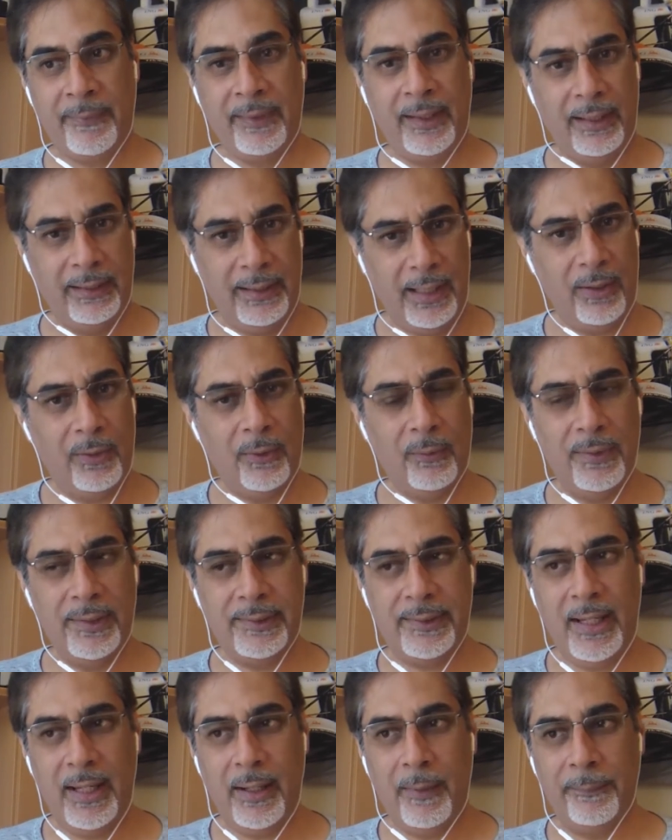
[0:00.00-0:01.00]
and that always
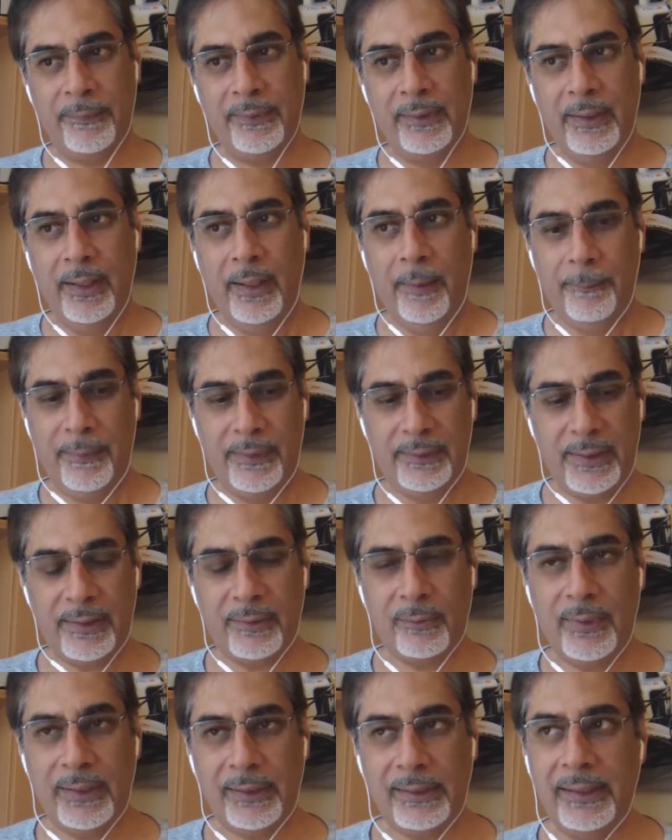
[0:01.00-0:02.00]
helps. But just
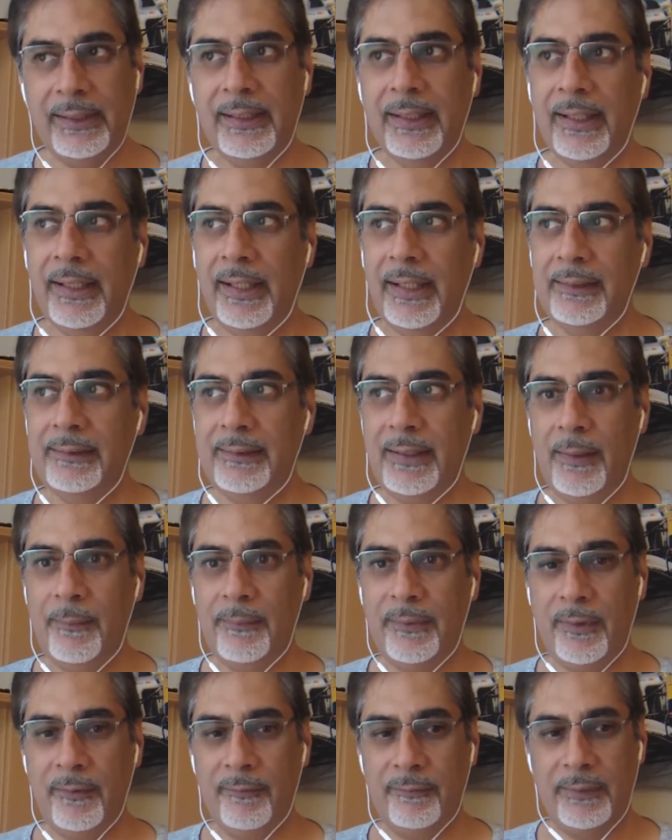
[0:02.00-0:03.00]
quickly, in terms of